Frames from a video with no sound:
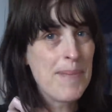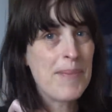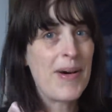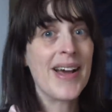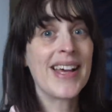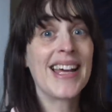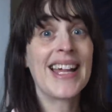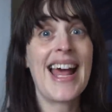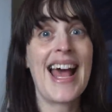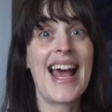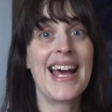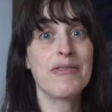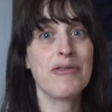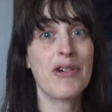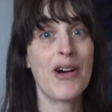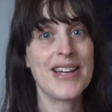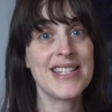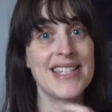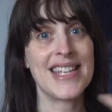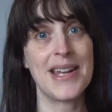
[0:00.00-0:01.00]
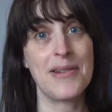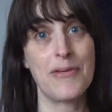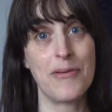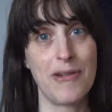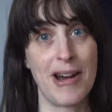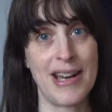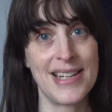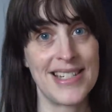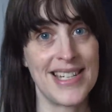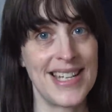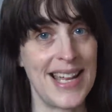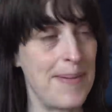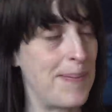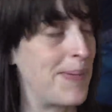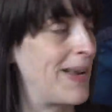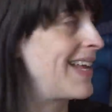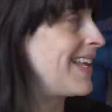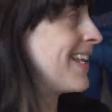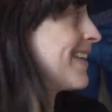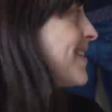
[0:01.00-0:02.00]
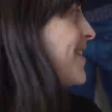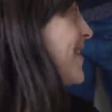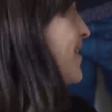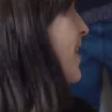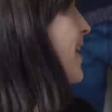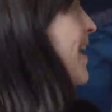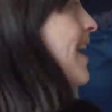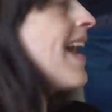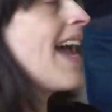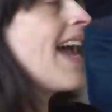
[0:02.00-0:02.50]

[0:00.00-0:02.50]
but I'm going to add Right Said Mummy. Fred to that playlist. Stop, stop.